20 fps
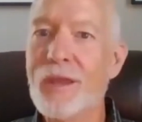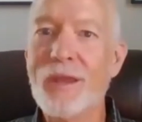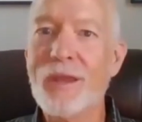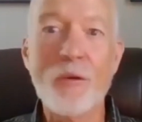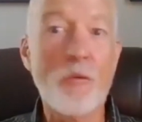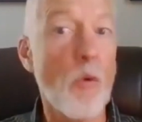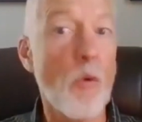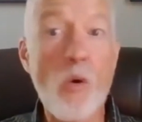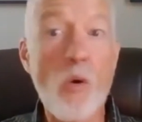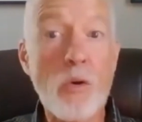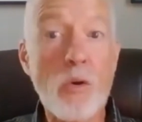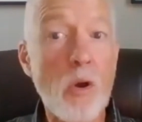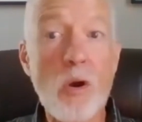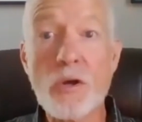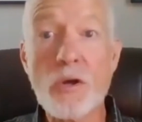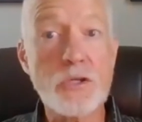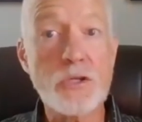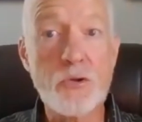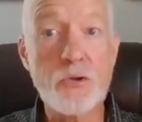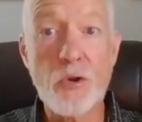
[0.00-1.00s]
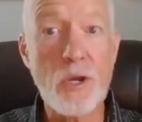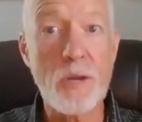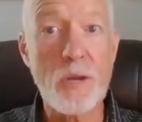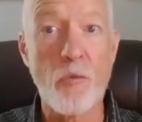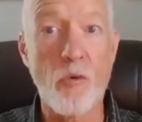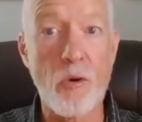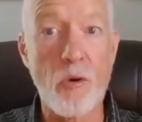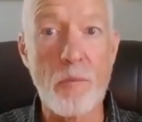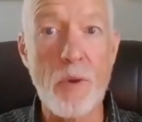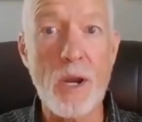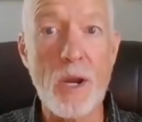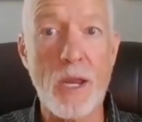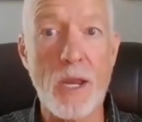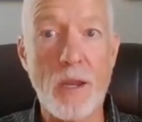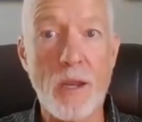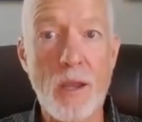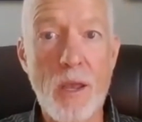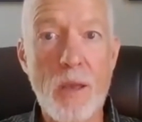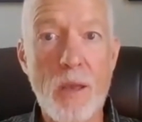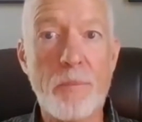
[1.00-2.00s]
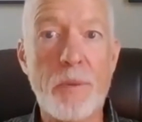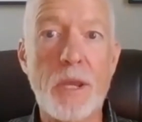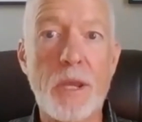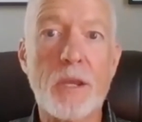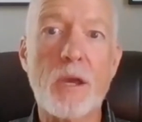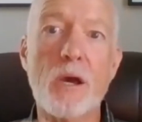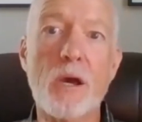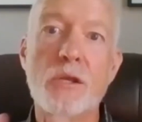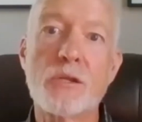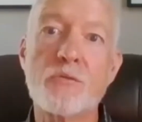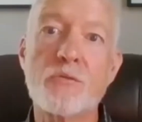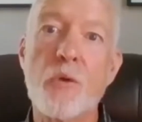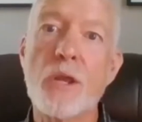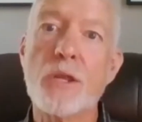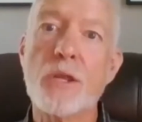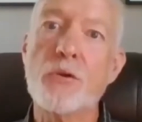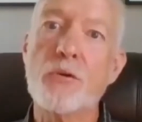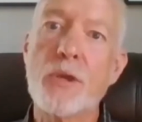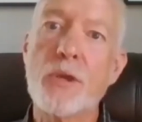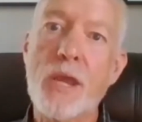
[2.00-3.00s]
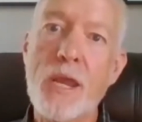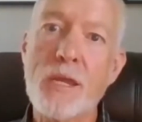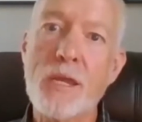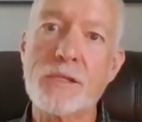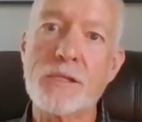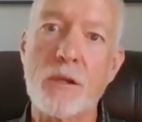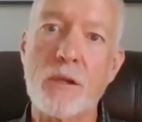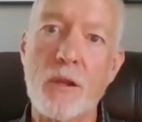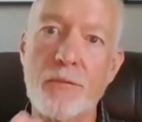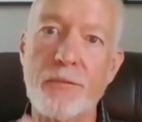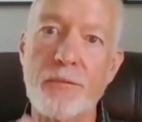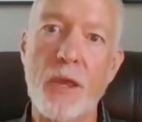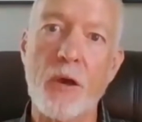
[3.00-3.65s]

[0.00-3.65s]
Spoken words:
It won't cost you any more money because when you cancel it,